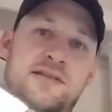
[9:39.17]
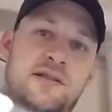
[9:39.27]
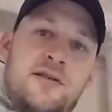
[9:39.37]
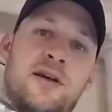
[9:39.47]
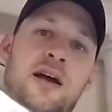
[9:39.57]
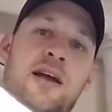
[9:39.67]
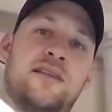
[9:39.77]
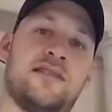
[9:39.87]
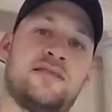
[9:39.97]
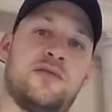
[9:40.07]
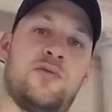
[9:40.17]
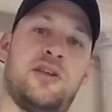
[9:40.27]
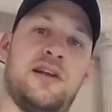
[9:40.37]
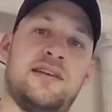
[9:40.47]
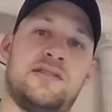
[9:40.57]
So it does look
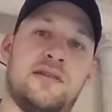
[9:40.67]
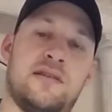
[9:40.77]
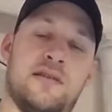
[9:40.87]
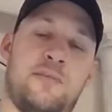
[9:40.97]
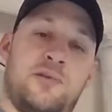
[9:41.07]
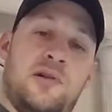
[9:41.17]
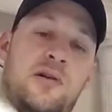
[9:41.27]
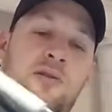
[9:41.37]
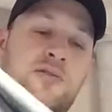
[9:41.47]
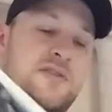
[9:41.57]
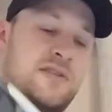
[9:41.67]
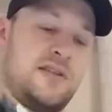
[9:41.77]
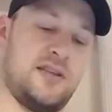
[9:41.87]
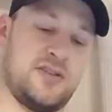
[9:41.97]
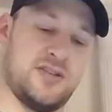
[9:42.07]
really nice up close.
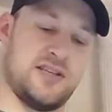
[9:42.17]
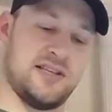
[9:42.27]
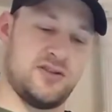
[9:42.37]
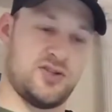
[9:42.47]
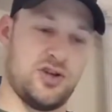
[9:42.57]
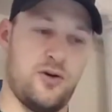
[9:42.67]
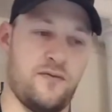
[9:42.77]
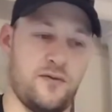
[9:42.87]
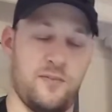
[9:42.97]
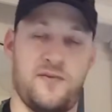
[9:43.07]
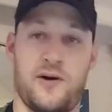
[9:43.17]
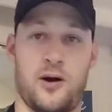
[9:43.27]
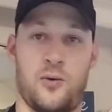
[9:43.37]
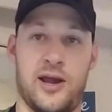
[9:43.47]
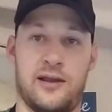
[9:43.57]
It just doesn't show from far
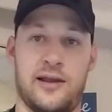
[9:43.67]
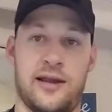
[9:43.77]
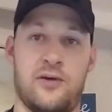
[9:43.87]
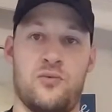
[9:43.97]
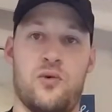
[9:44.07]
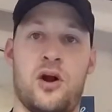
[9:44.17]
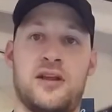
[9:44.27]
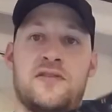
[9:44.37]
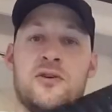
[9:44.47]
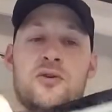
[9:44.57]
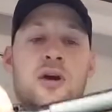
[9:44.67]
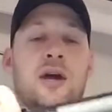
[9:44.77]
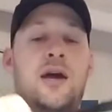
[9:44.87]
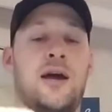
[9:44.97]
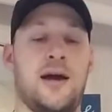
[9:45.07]
away like I would want it
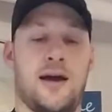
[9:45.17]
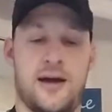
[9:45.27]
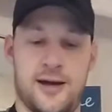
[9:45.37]
to.